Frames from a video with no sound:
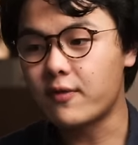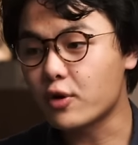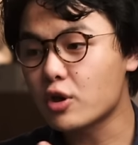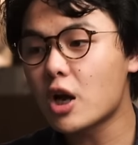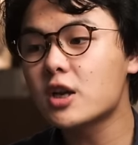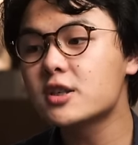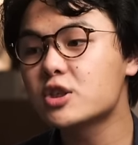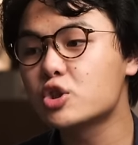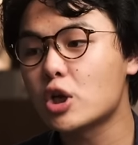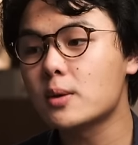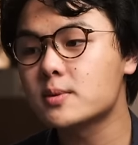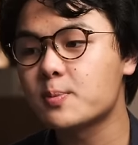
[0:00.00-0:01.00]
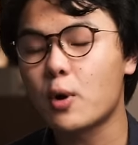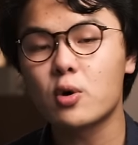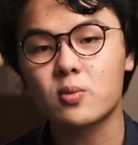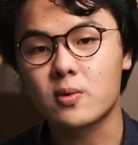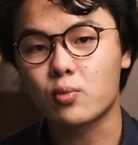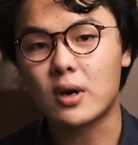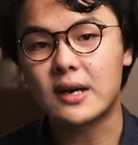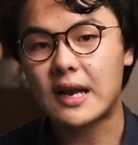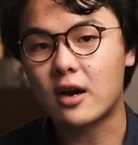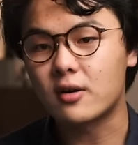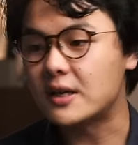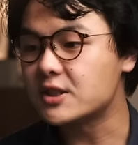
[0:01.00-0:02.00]
If you're not into James Baldwin right
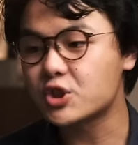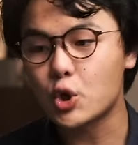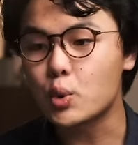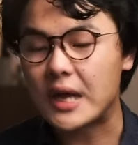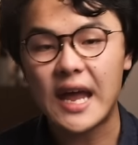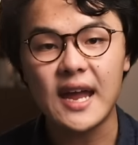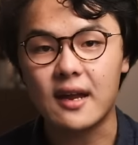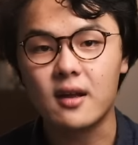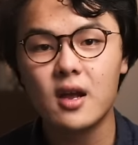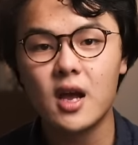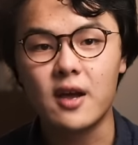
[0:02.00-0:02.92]
now, it's okay.